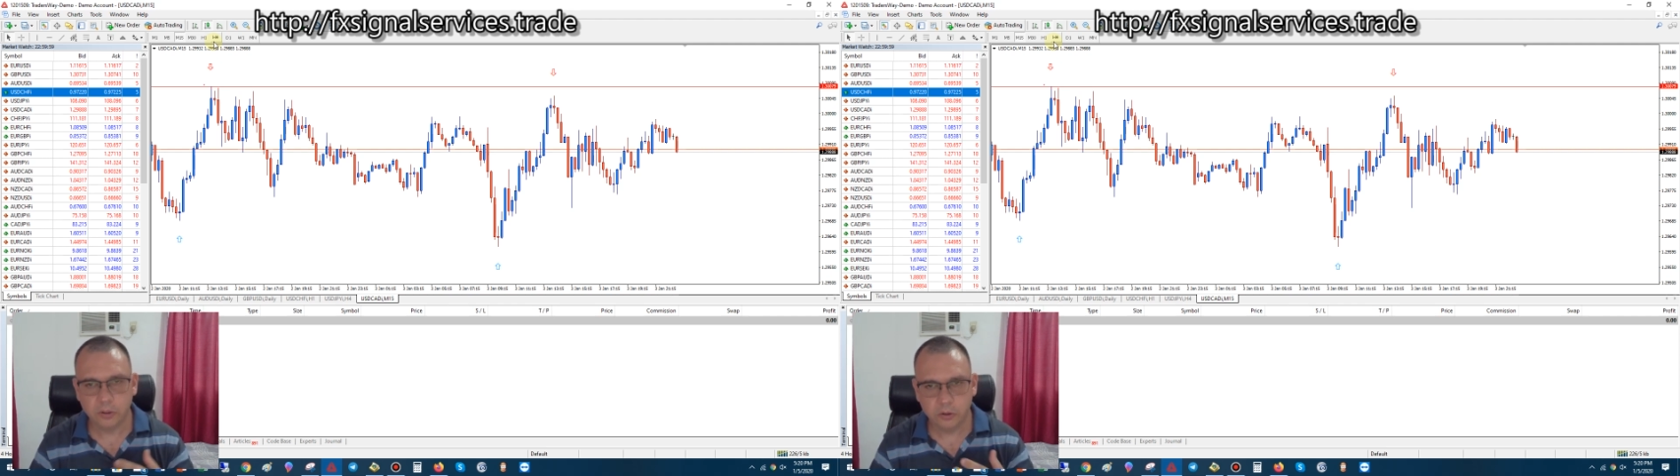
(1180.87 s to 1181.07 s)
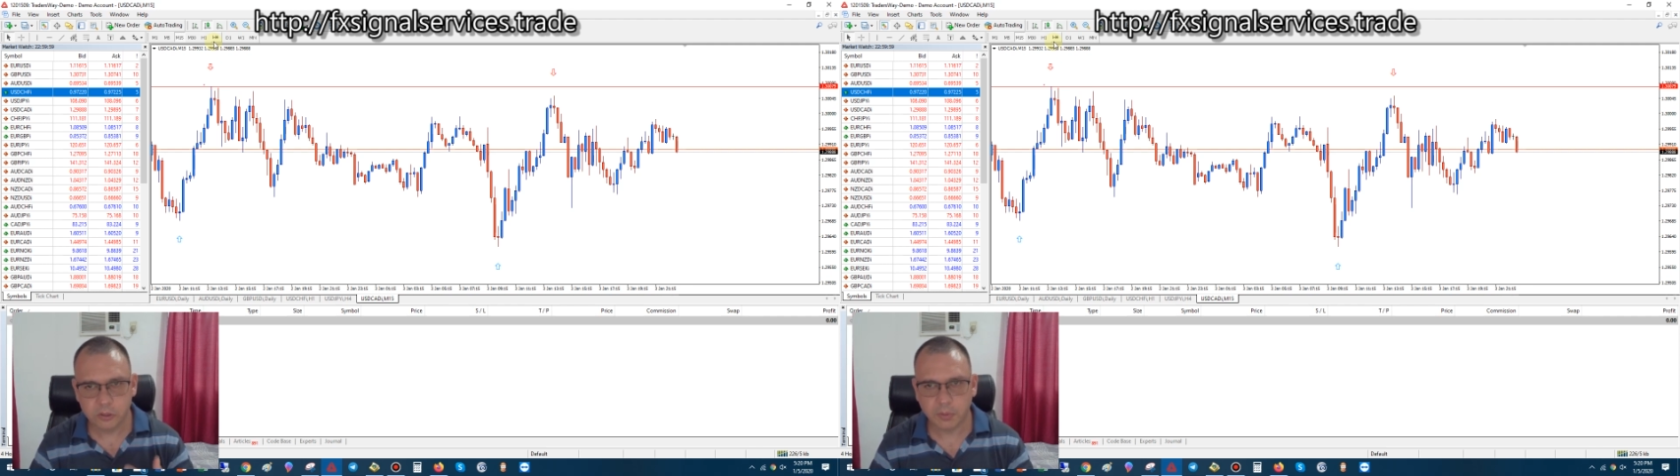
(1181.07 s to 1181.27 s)

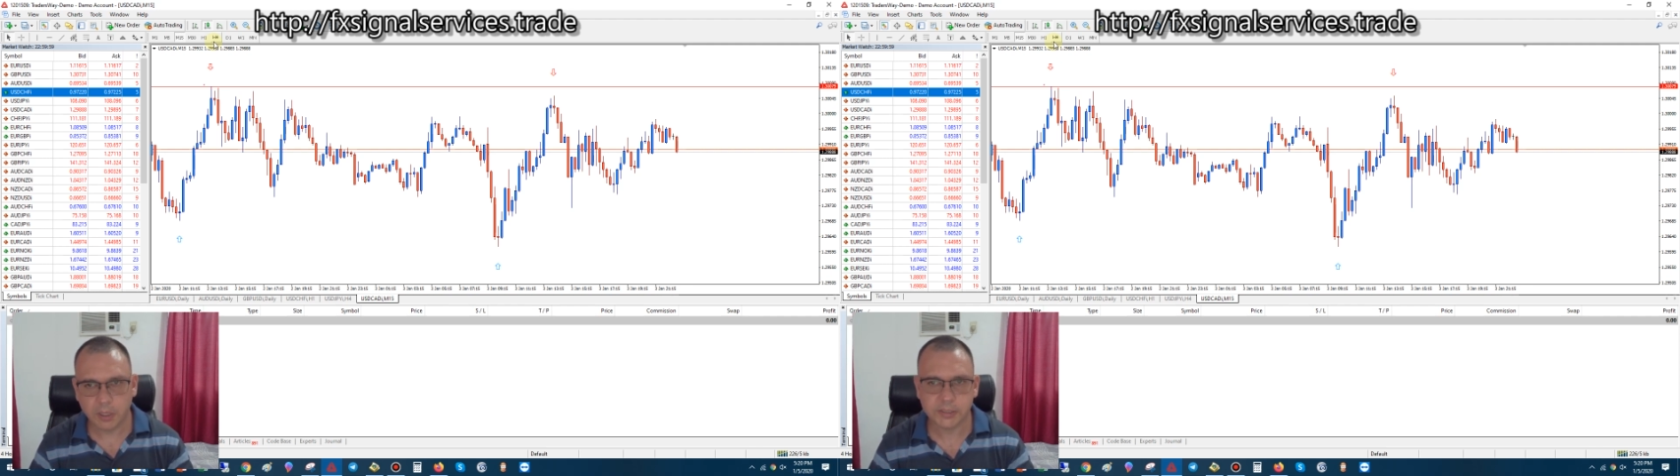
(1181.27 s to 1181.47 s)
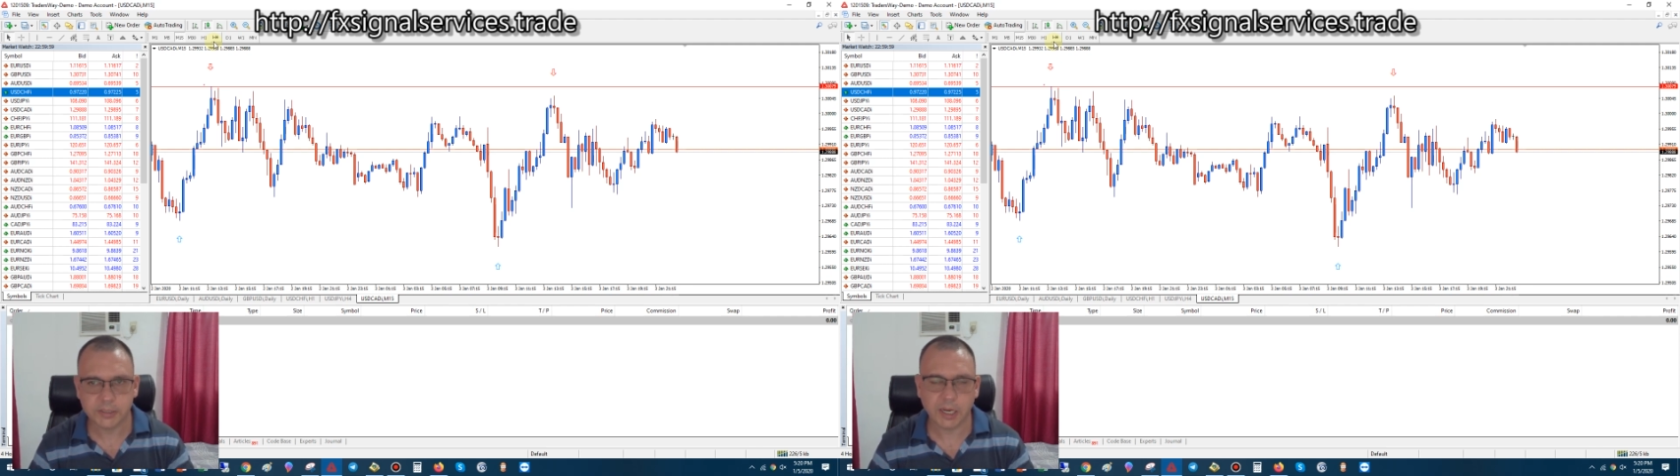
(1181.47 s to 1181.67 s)
using my
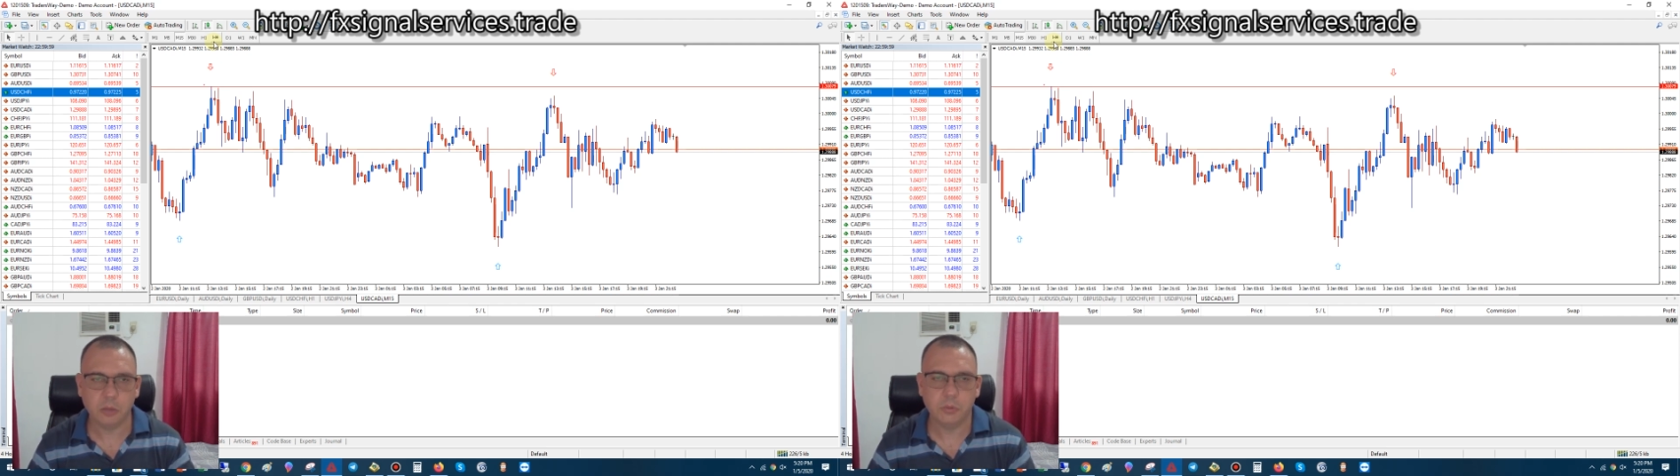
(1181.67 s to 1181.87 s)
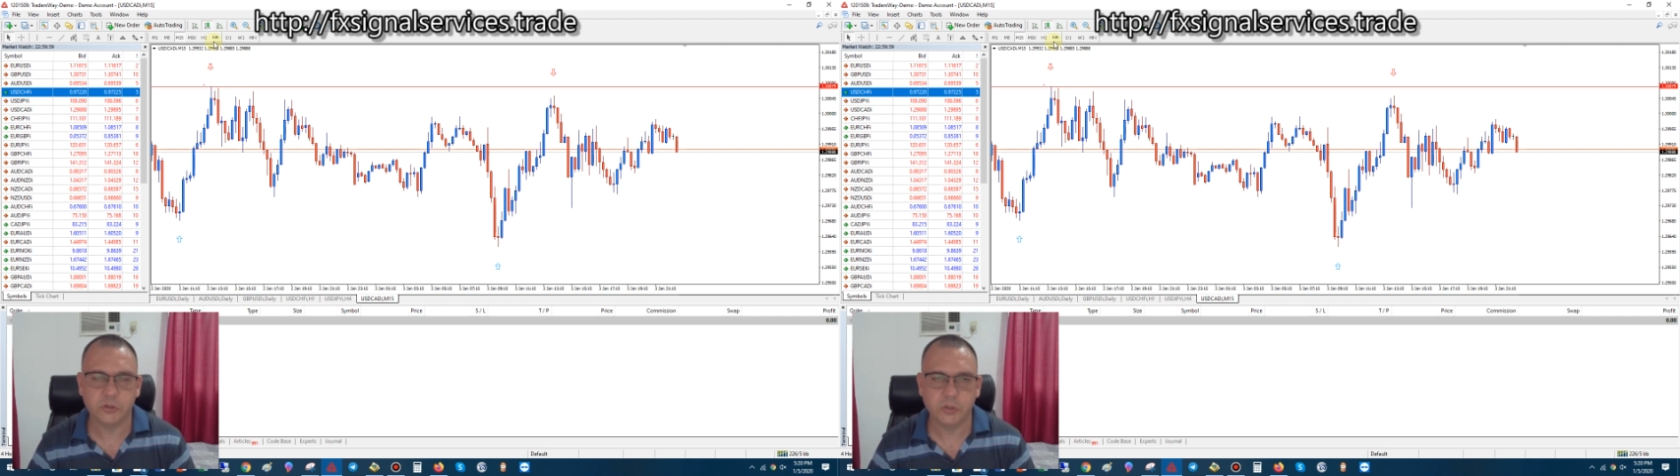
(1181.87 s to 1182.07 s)

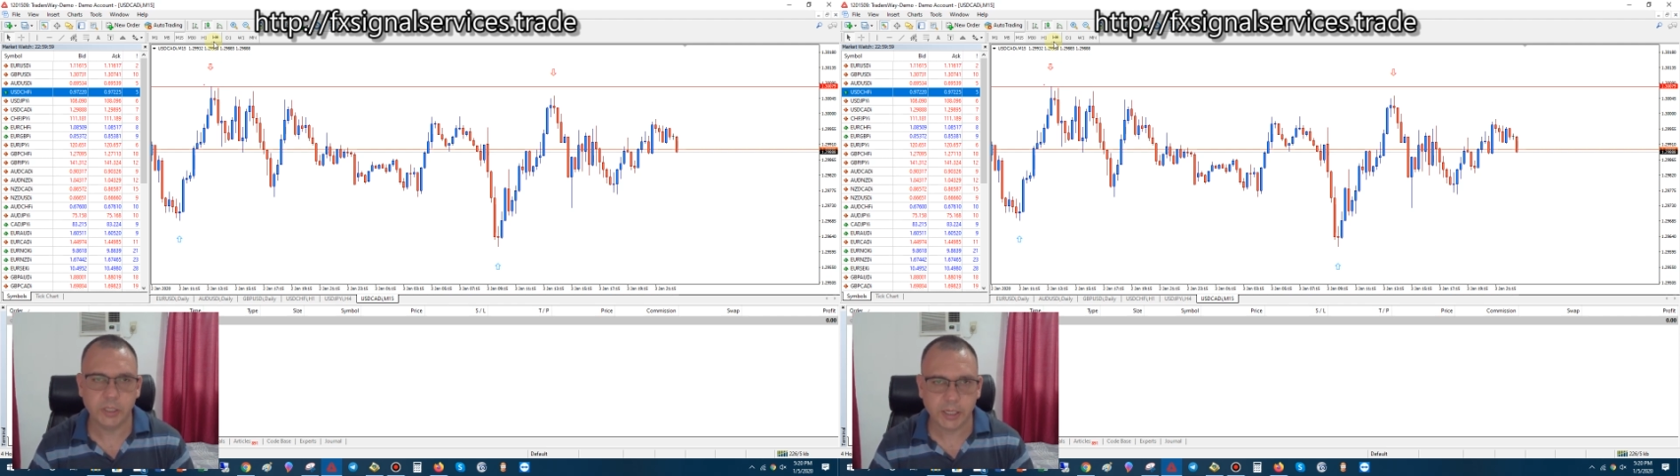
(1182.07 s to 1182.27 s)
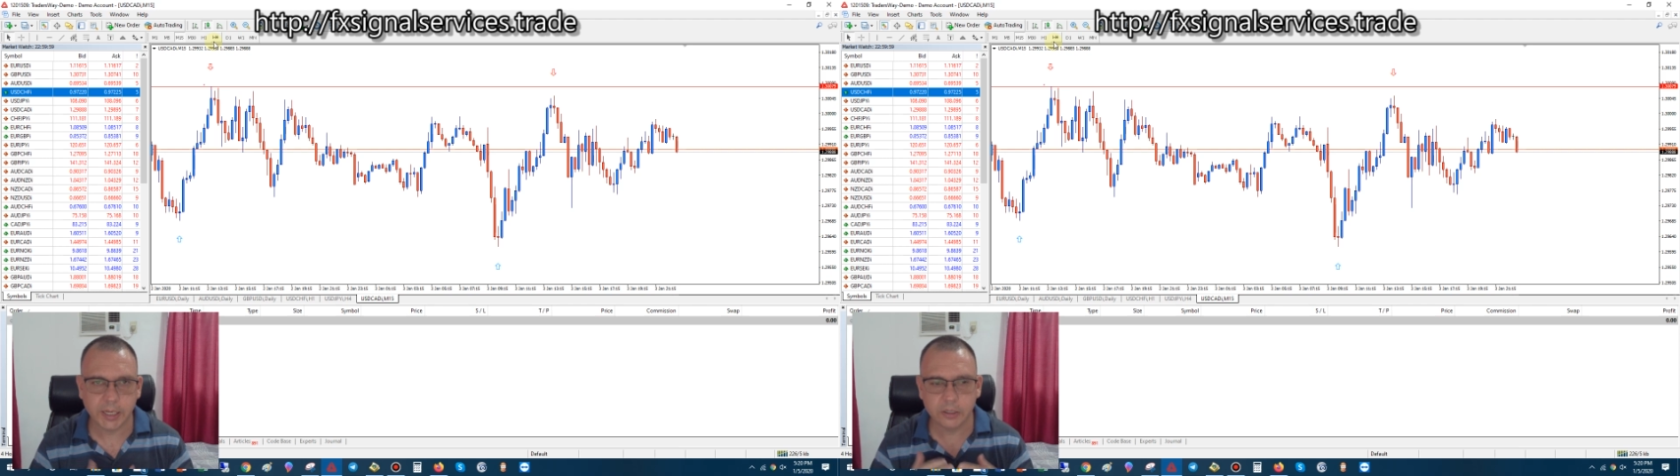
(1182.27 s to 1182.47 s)
Excalibur Trend
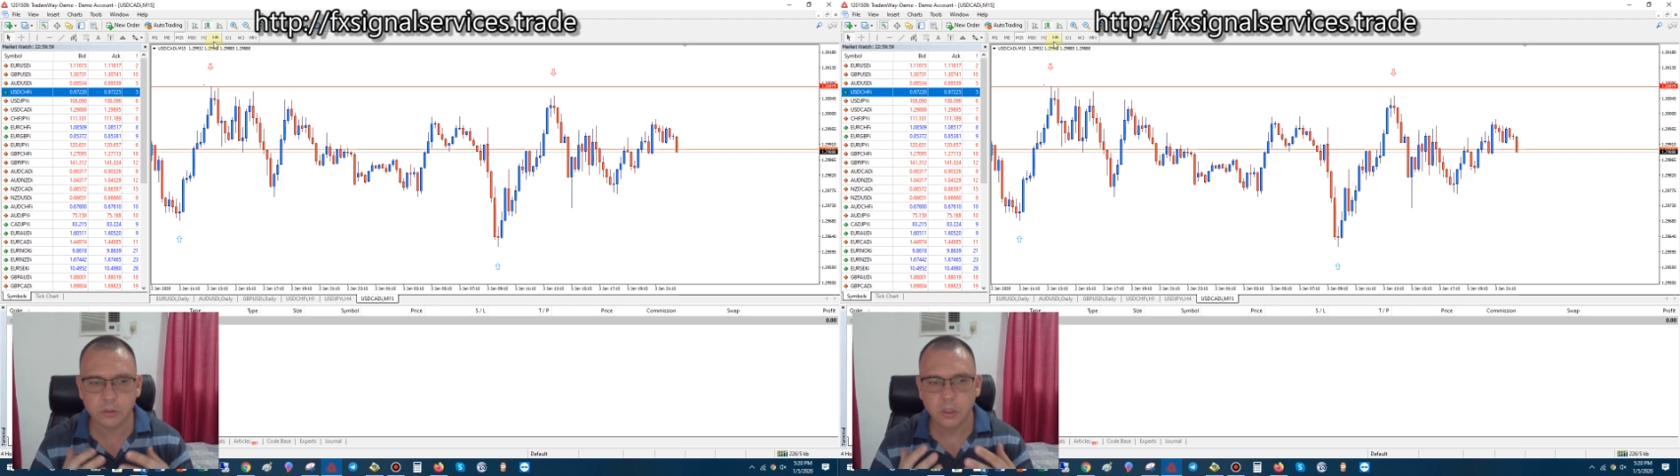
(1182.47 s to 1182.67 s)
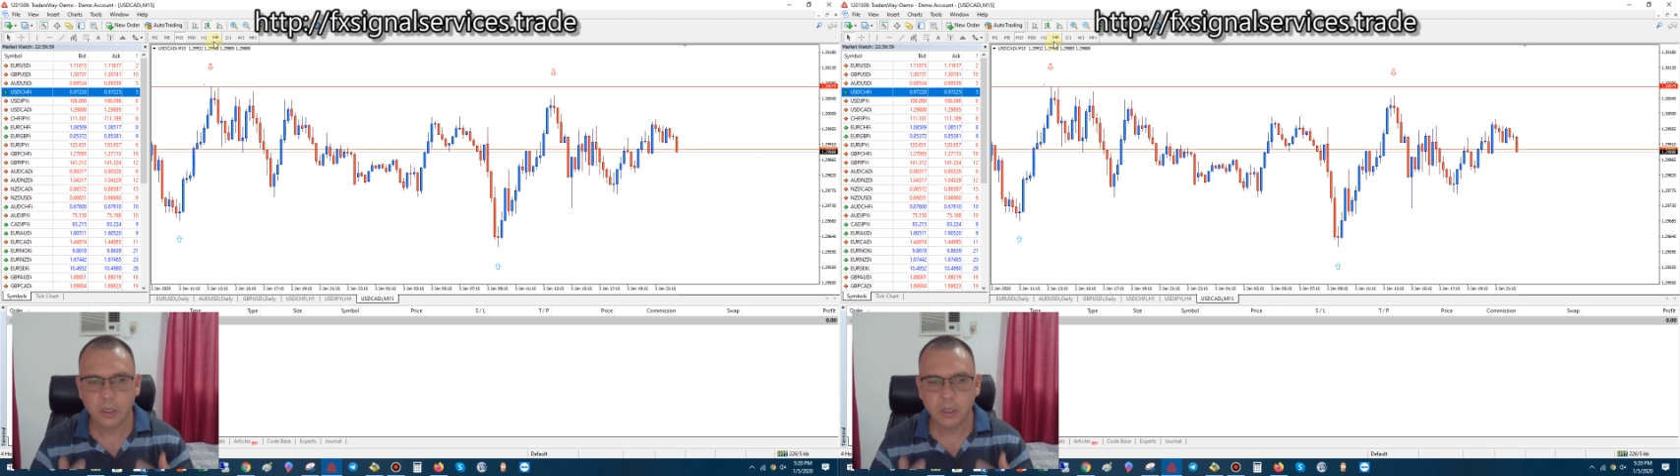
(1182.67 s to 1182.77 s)
indicator,